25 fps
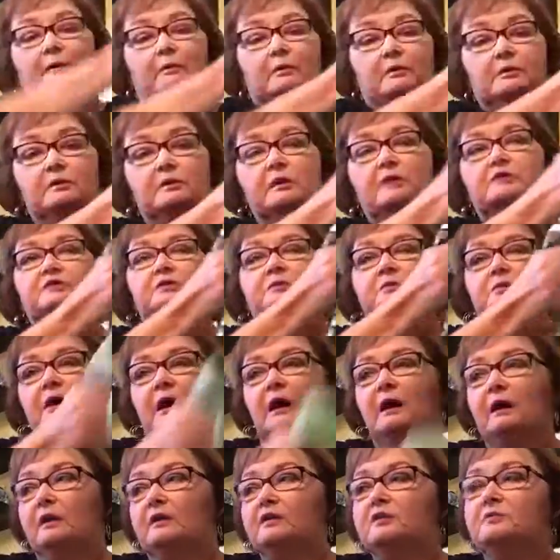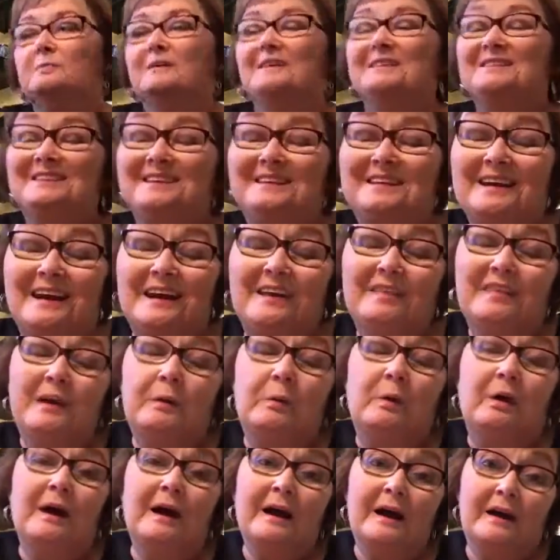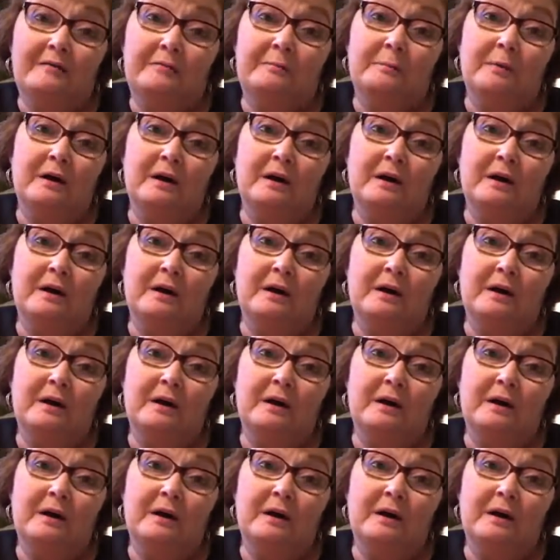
They were $2, but today they were half